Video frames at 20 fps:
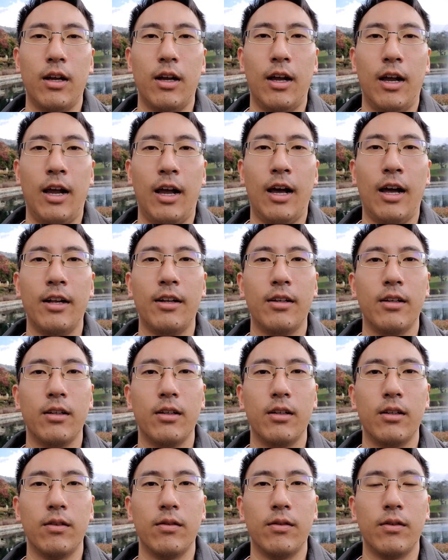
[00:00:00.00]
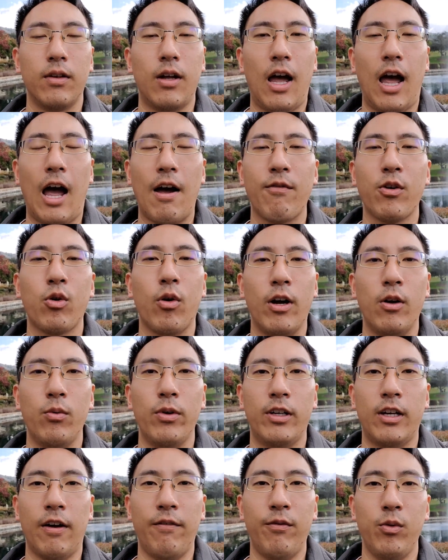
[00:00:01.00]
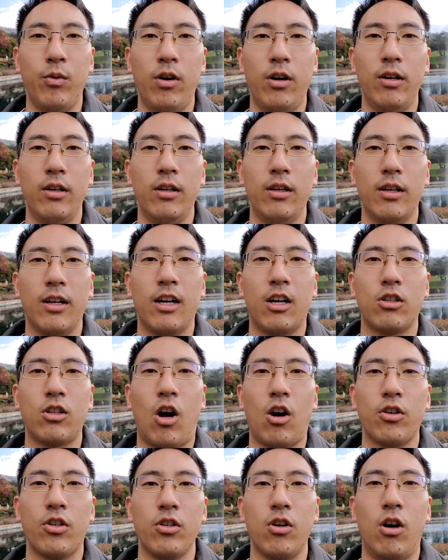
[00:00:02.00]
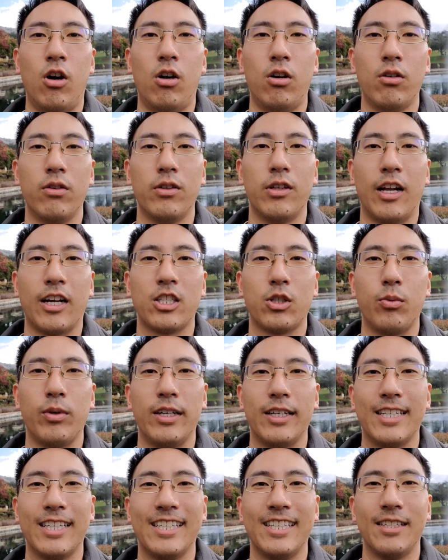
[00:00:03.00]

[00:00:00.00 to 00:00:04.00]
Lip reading: And have a great week, everyone, and I'll talk to you all next week.